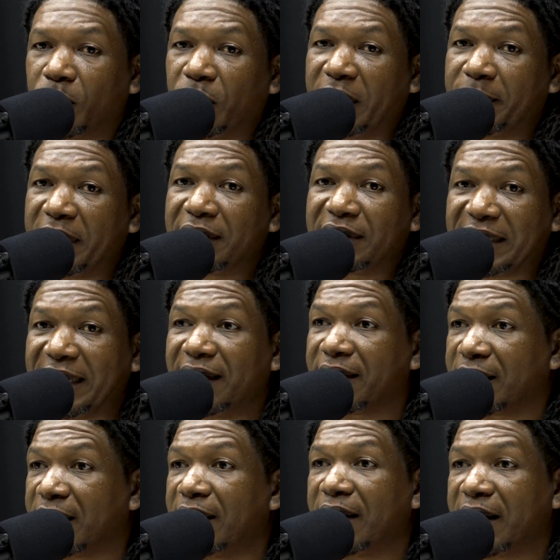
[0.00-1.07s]
women
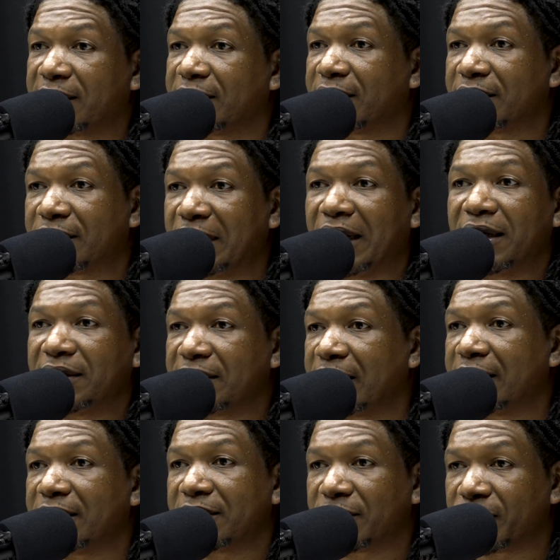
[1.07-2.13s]
take a lot of
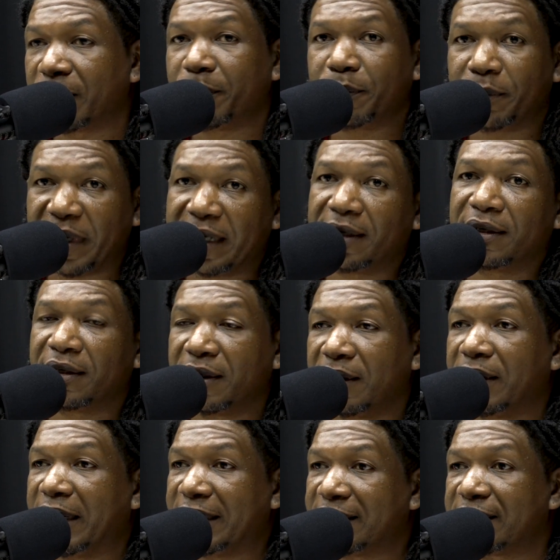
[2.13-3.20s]
nonsense from men
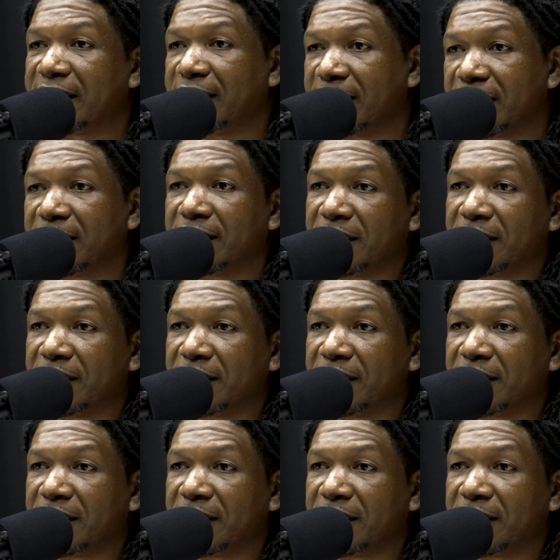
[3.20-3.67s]
and stay.